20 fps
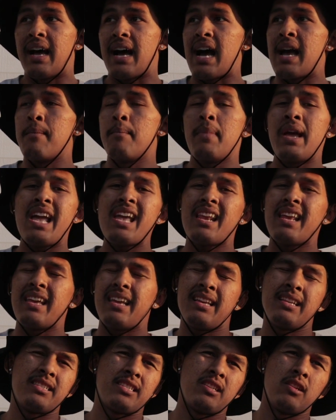I made
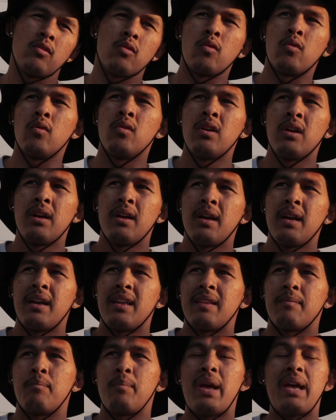it until
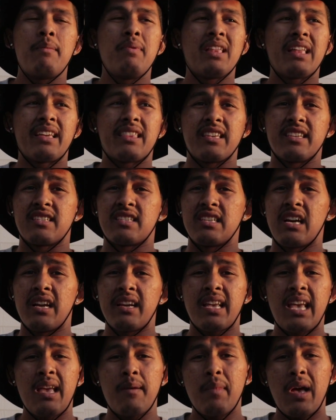maybe like the
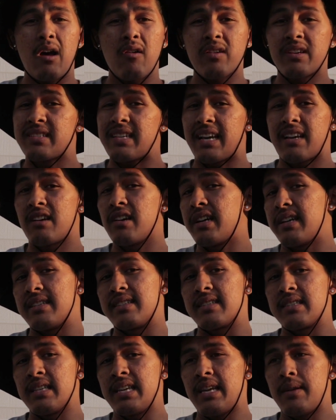sun came out, because I couldn't
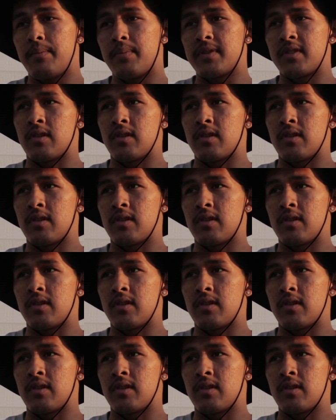sleep.